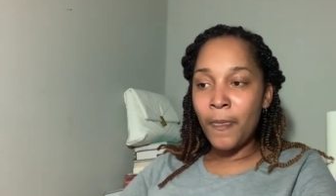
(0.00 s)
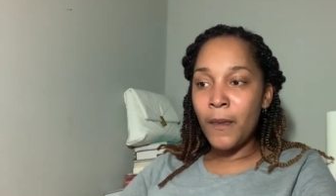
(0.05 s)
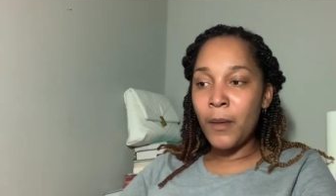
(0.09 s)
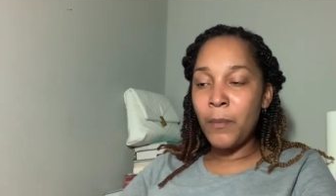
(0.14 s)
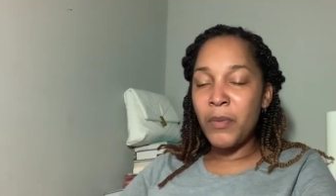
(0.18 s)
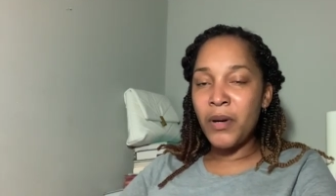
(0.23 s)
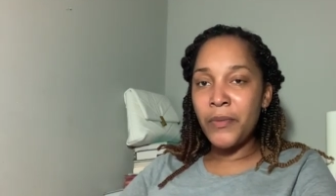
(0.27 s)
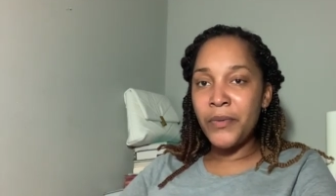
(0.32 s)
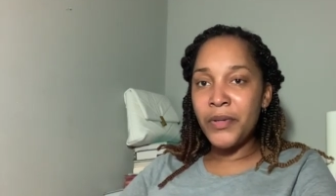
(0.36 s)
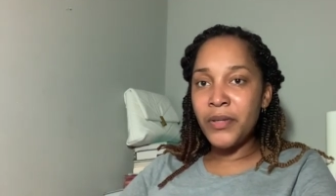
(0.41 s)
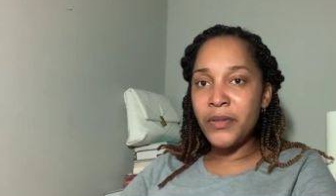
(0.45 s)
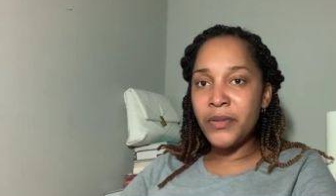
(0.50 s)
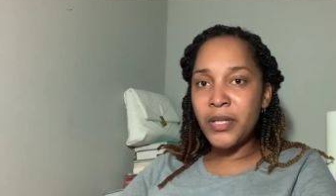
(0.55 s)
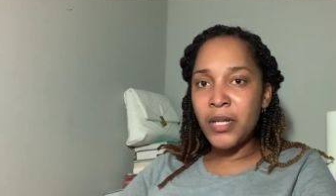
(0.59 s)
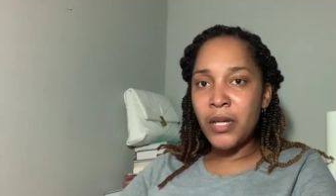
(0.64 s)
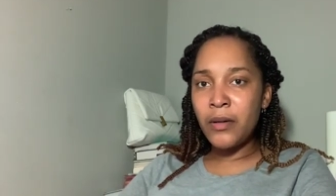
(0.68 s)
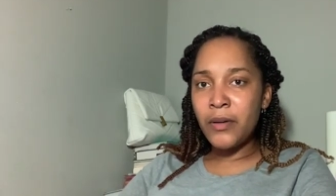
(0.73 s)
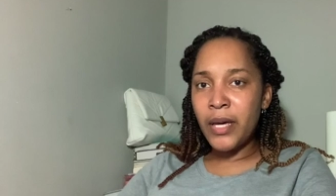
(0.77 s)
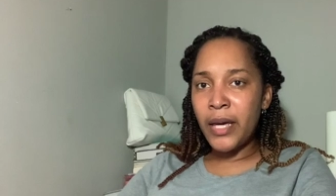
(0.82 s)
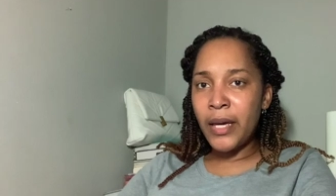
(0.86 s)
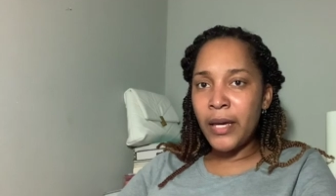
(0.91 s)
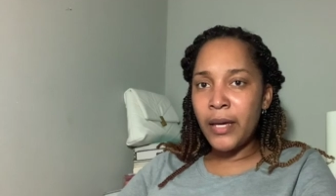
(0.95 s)
But when you say,
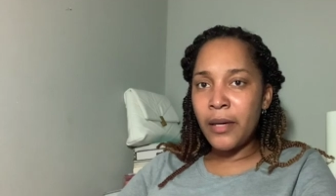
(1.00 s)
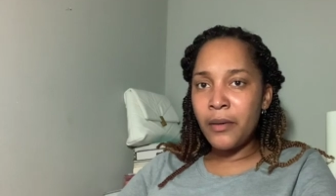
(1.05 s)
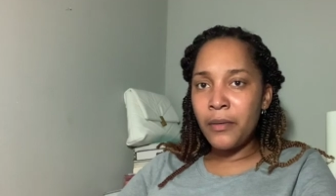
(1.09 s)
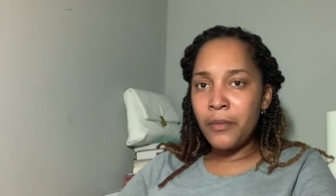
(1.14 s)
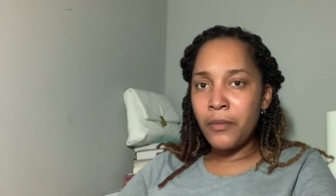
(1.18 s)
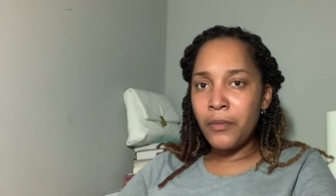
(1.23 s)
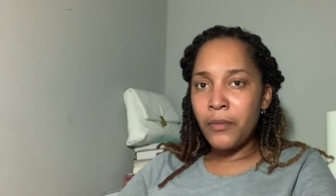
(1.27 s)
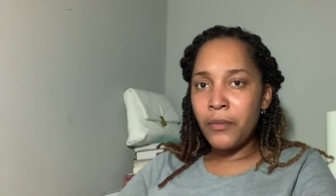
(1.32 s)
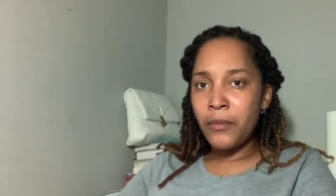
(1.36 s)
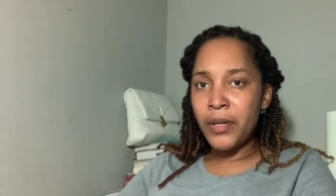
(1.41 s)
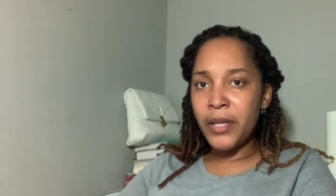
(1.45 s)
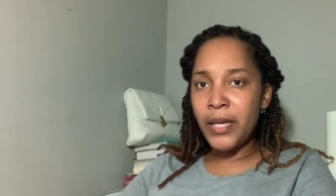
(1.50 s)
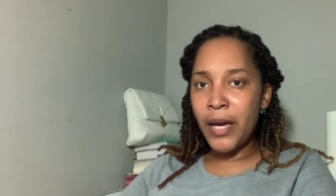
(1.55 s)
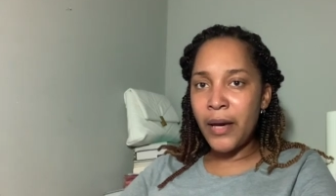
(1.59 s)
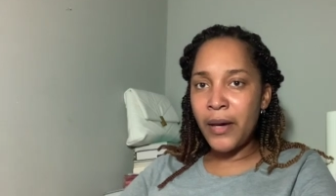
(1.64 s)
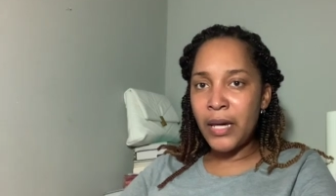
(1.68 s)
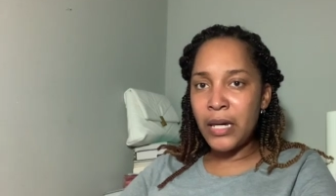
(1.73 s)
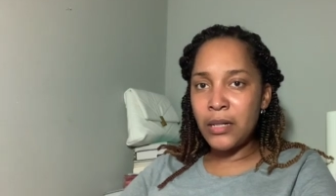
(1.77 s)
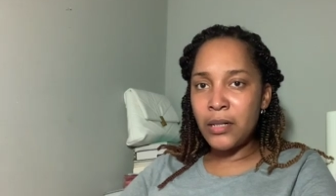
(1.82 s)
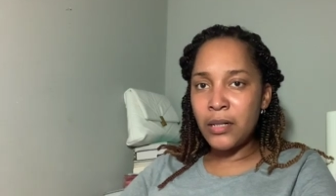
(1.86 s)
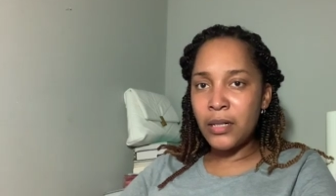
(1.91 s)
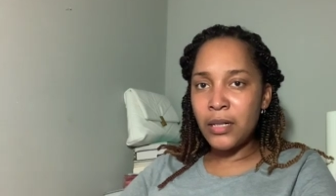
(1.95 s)
okay, when y'all
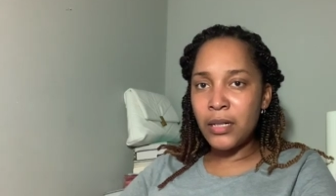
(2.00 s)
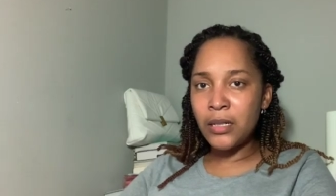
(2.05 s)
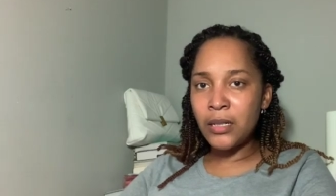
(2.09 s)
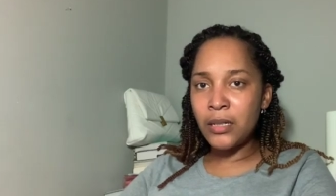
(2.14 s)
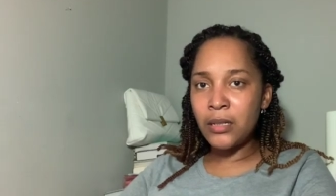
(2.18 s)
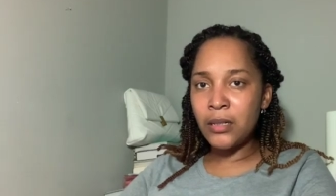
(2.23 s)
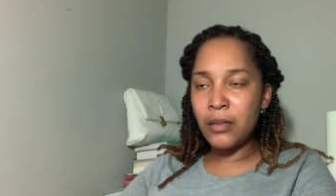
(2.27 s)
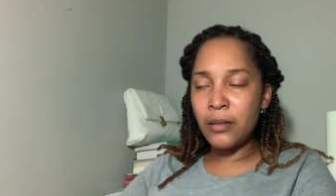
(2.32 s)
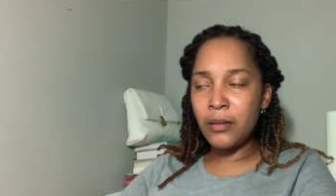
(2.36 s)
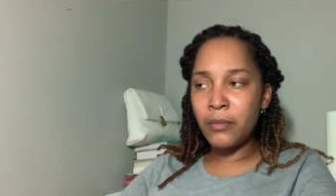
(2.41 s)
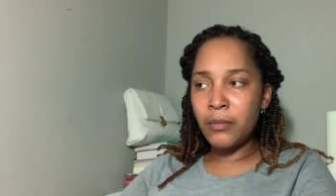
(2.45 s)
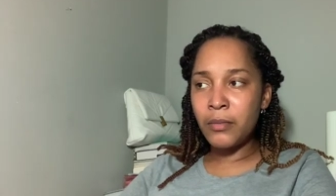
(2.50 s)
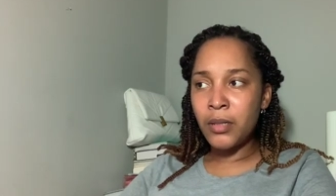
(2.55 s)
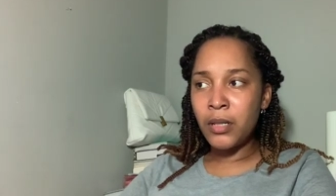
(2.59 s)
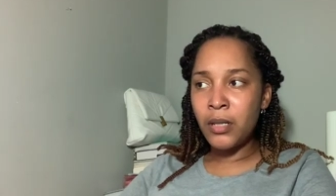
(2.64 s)
had a club